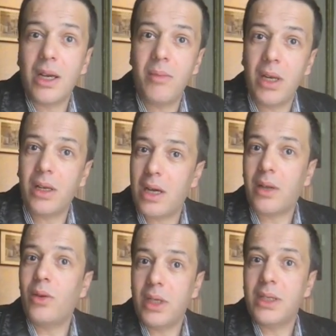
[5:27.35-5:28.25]
common
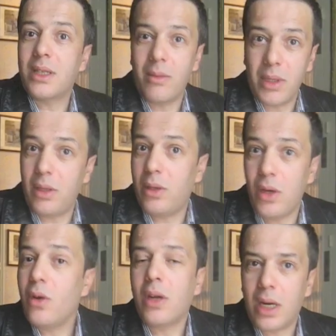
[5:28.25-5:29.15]
cartoonists, common
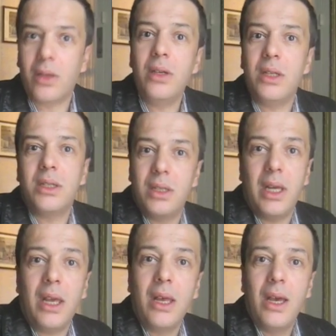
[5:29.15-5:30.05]
young cartoonists
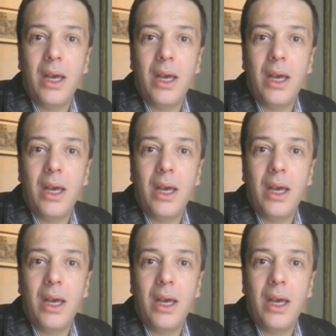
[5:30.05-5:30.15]
today,